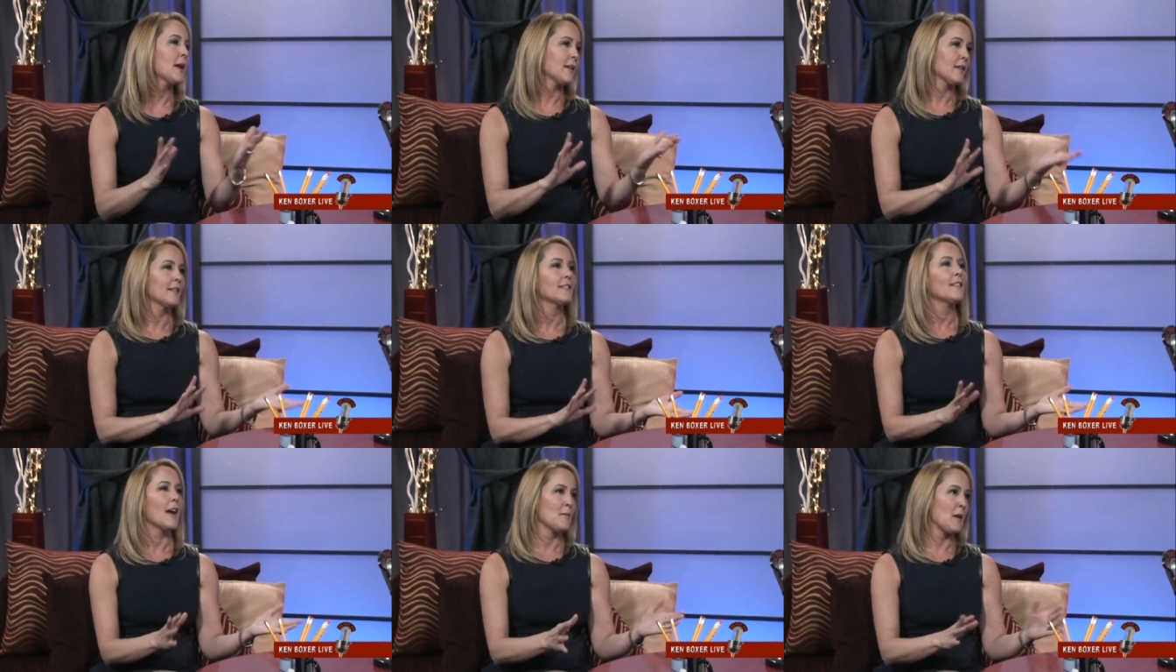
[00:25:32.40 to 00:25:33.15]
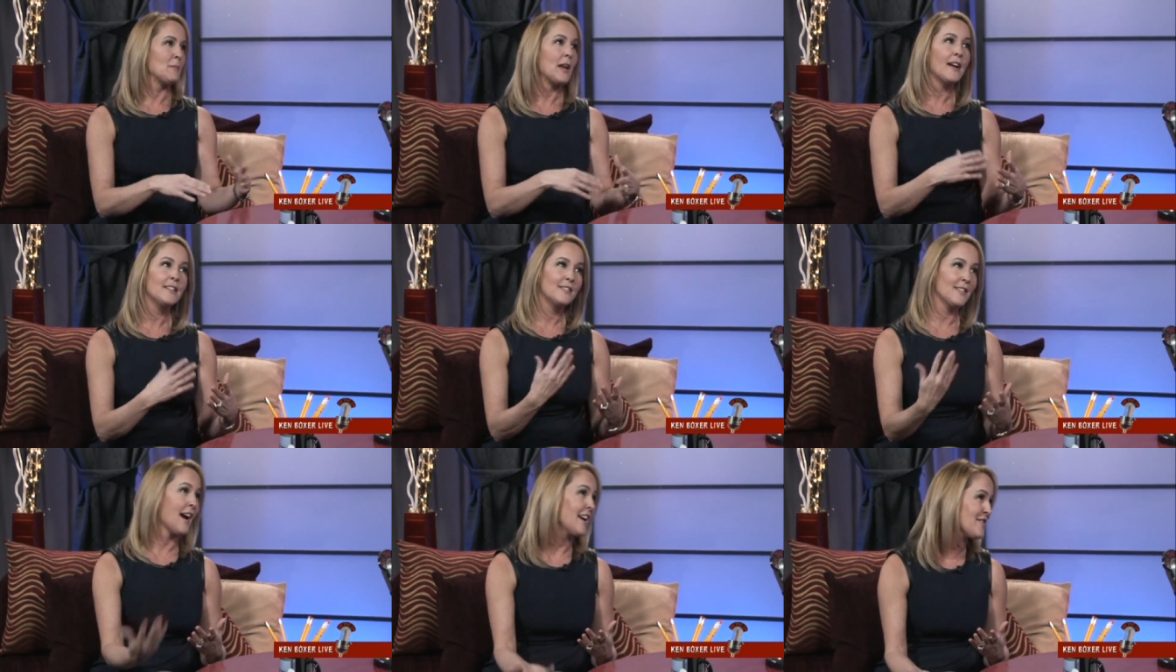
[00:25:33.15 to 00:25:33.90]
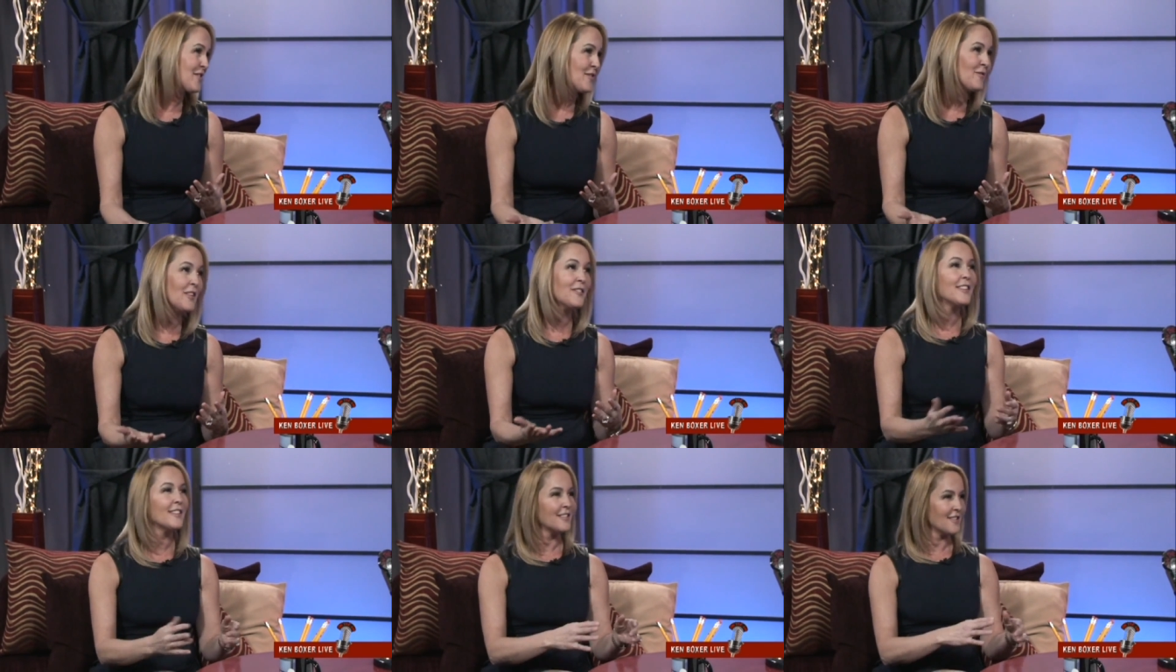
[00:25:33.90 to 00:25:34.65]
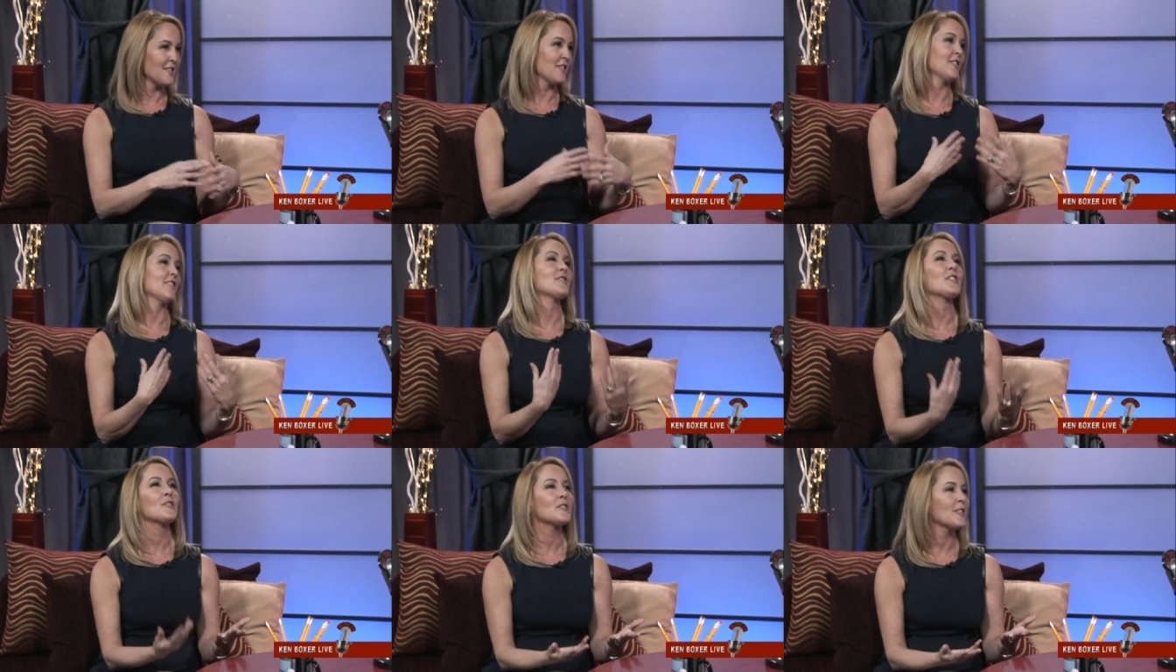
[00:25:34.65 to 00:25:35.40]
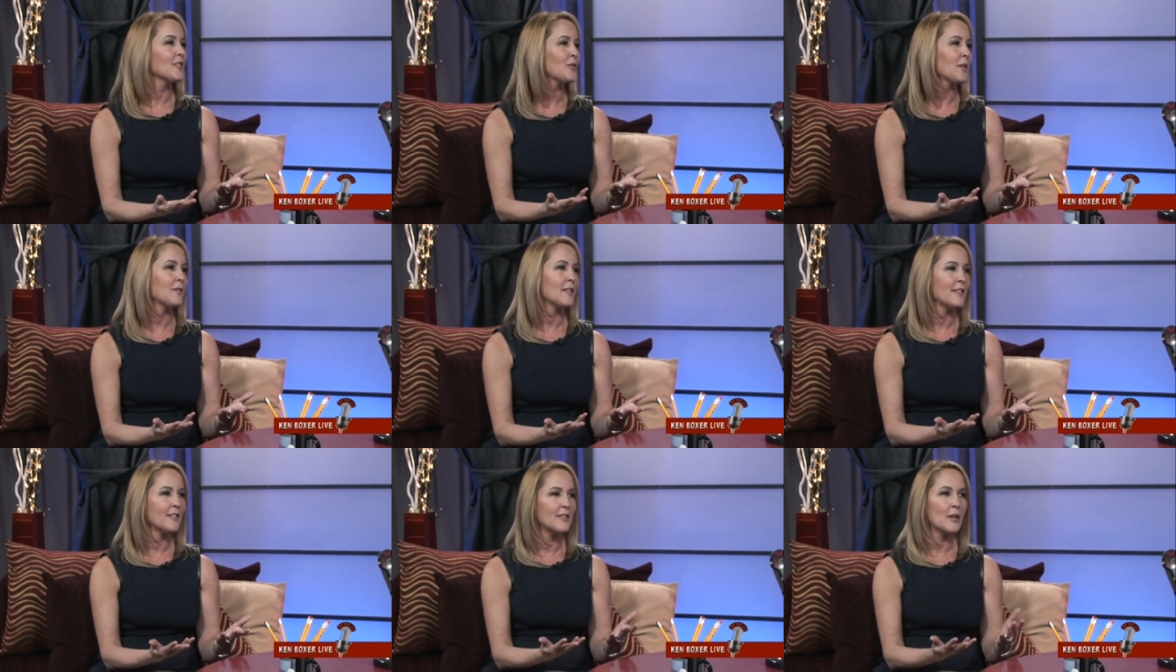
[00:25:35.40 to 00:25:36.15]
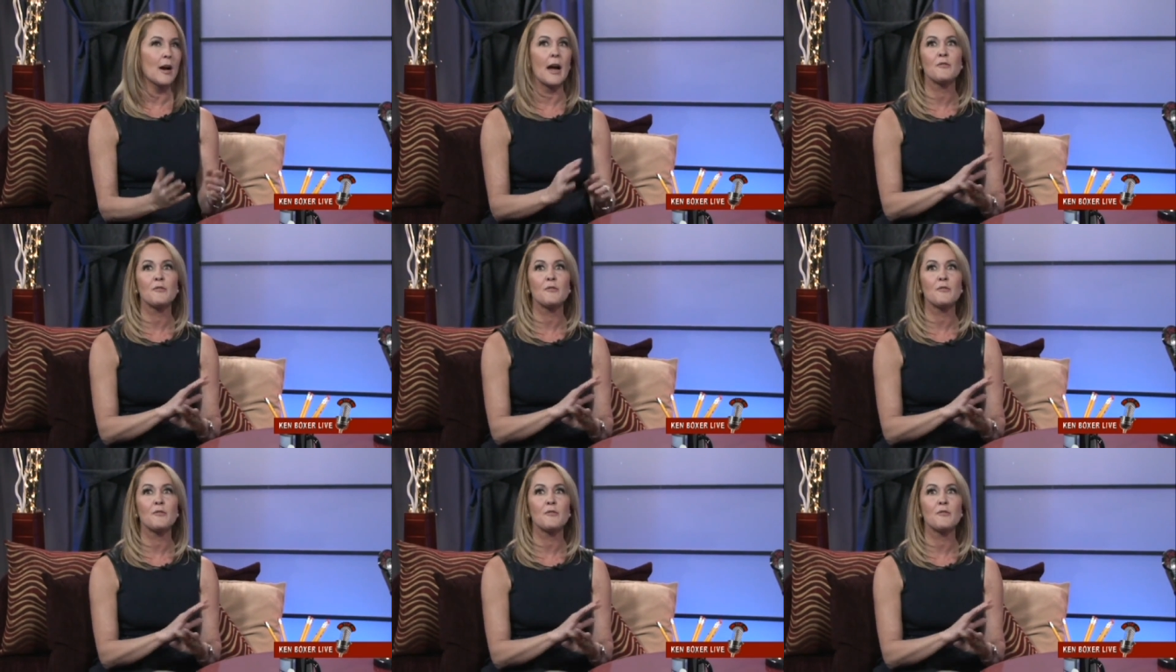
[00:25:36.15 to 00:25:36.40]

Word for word: like a good time. I mean, I, I turned 50 this year, the show turns 50 this year.